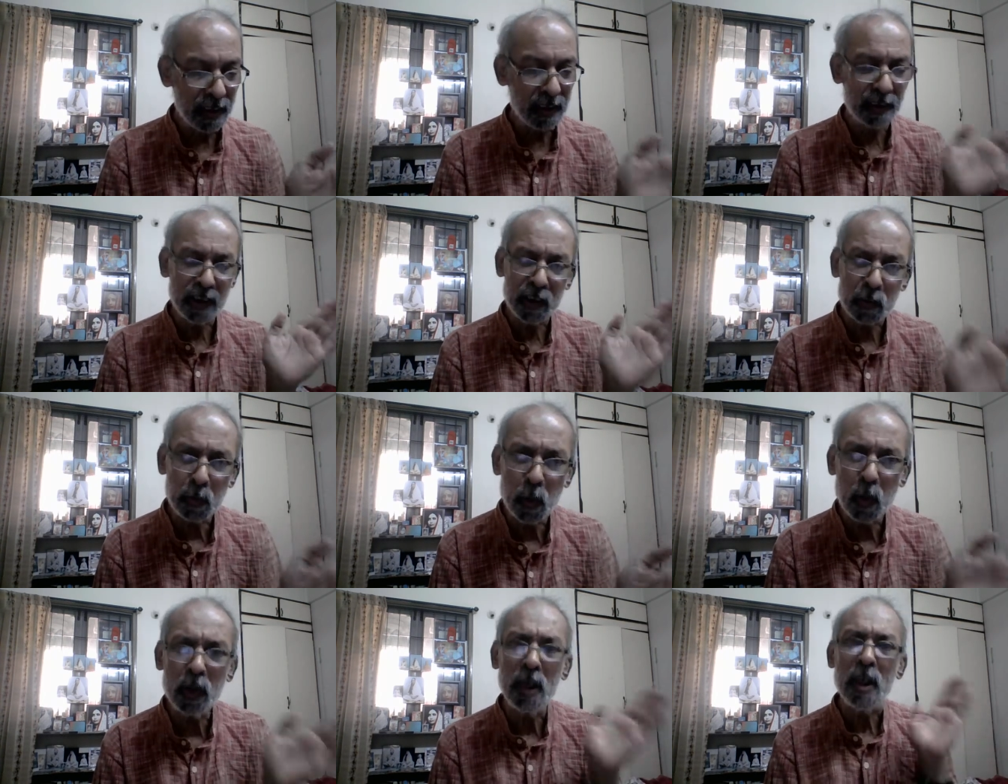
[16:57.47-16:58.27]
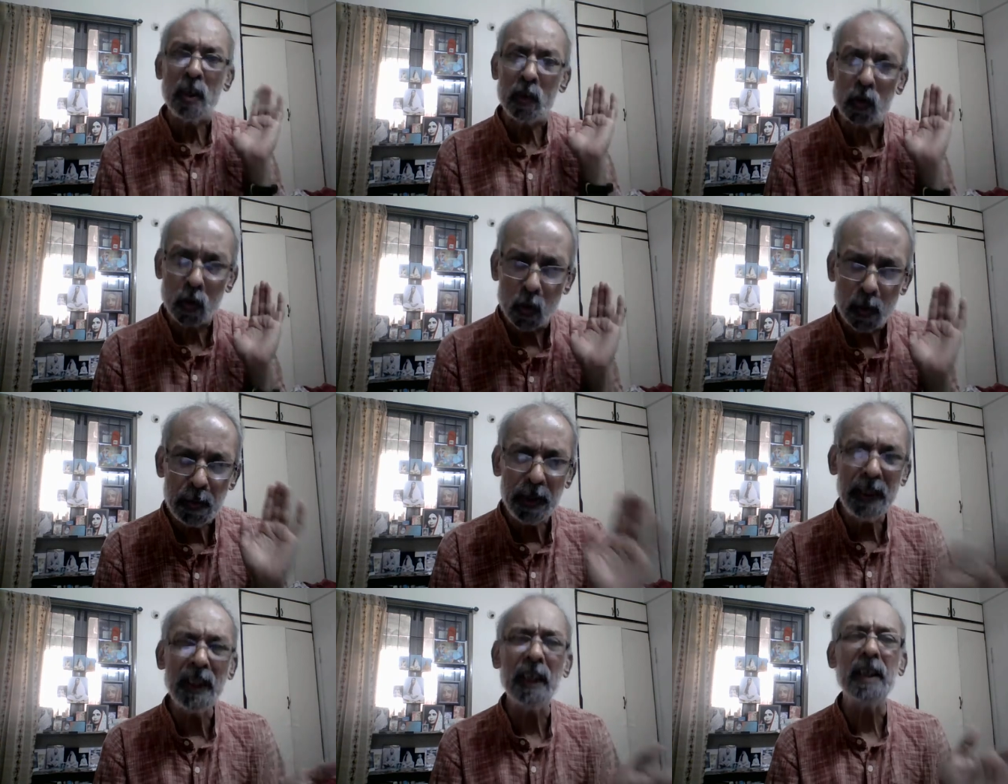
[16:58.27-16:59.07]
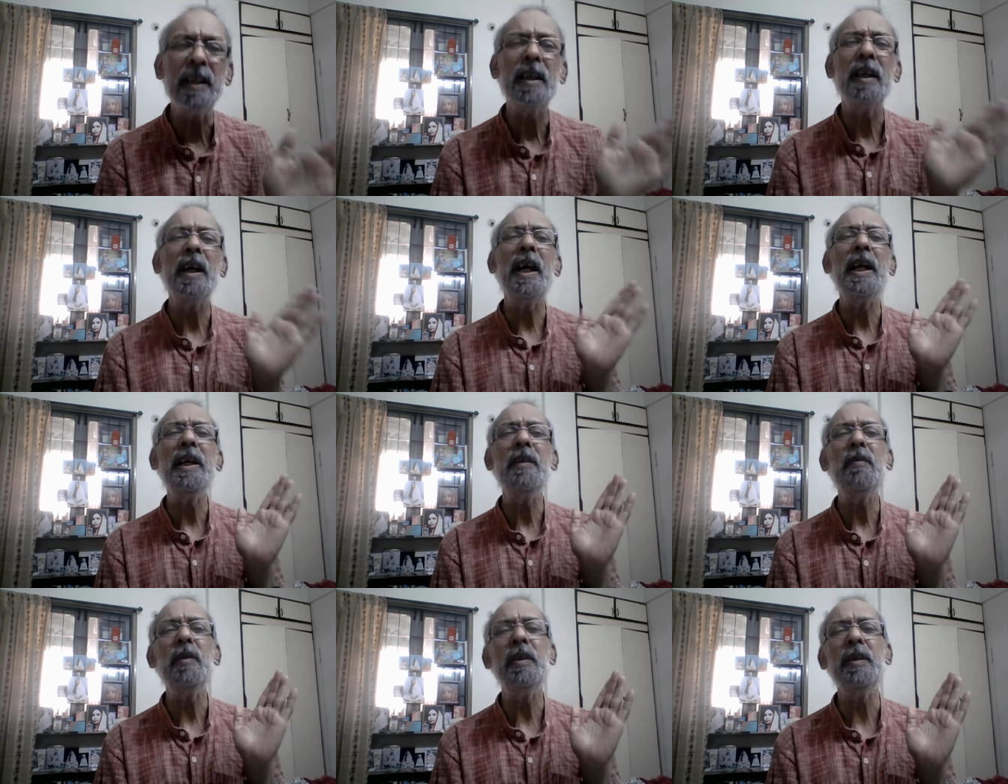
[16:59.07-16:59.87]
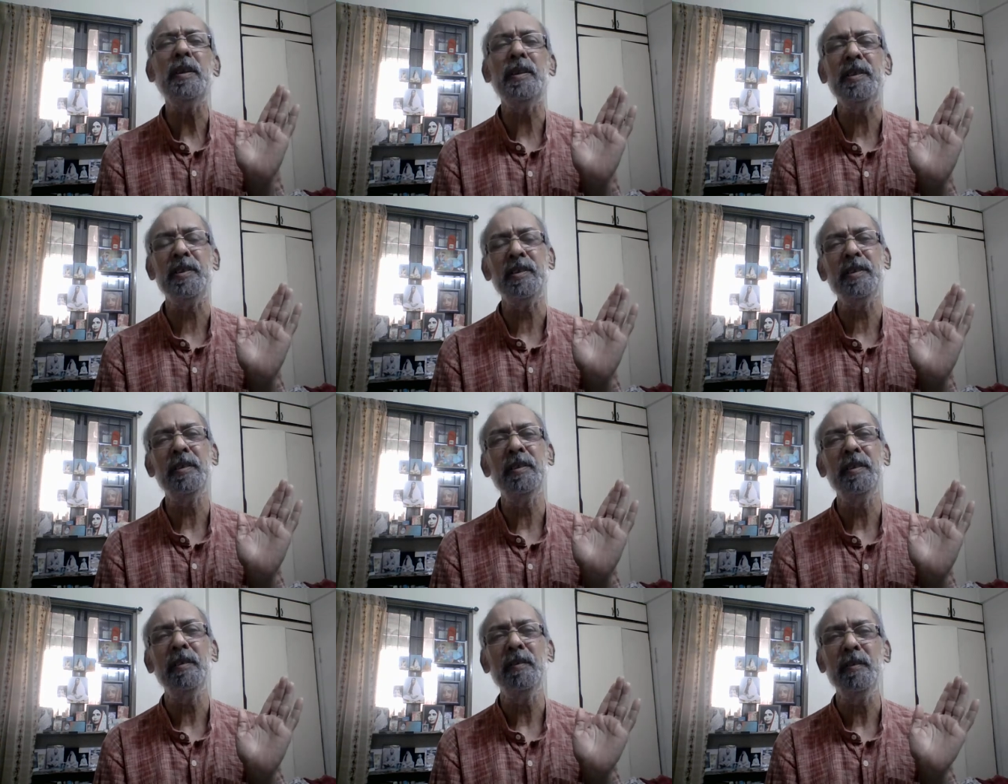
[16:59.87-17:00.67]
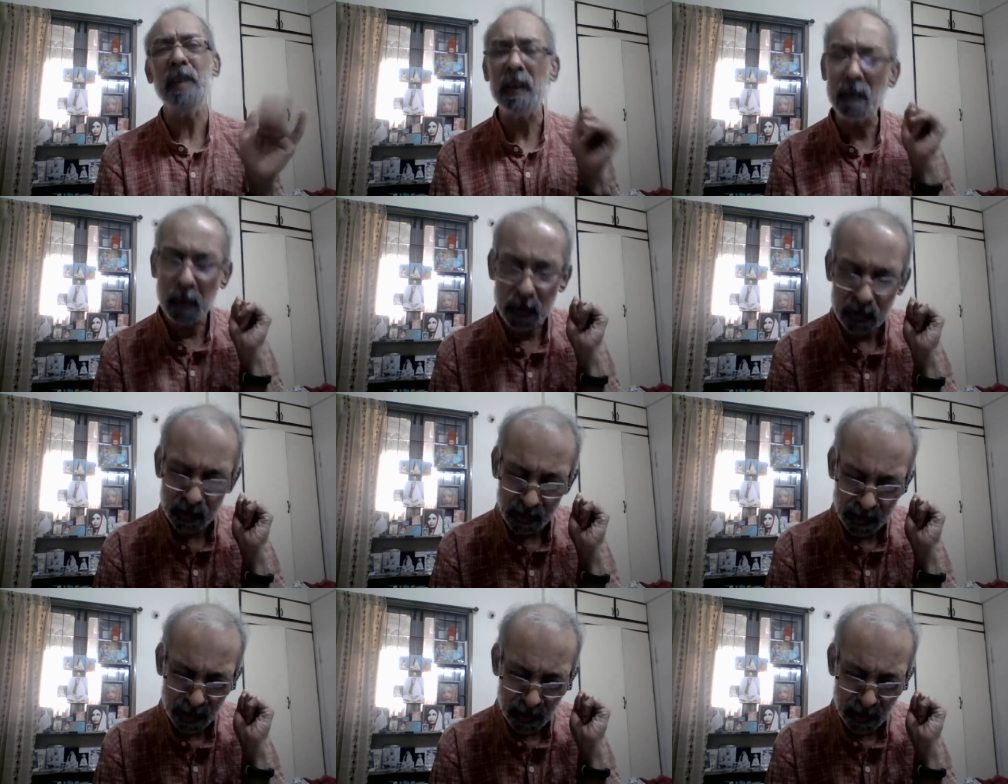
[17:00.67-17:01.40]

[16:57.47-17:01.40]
They spoke so many unkind words. There was such